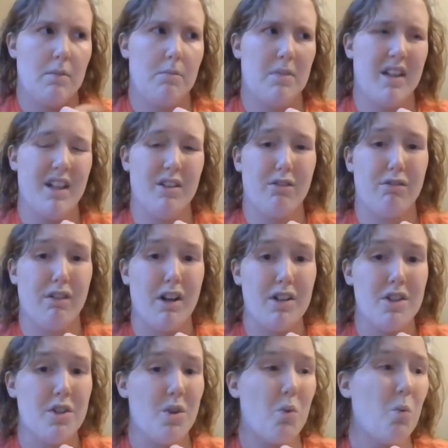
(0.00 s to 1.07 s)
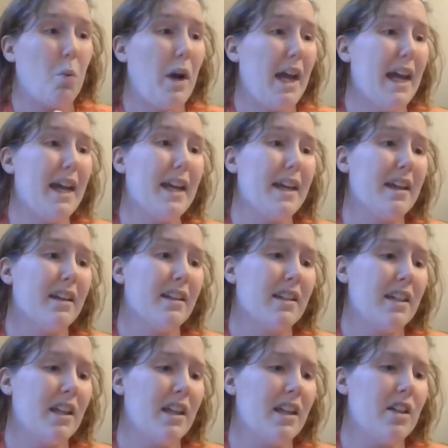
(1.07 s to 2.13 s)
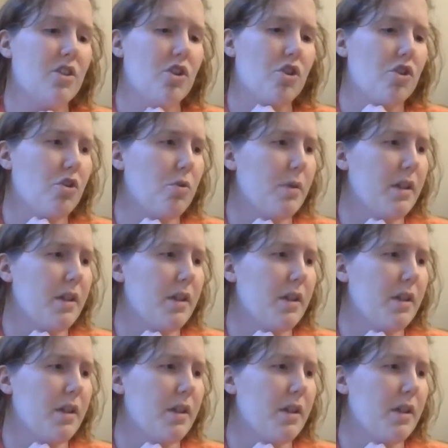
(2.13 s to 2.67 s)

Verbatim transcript: Miguel runs away. He needs a new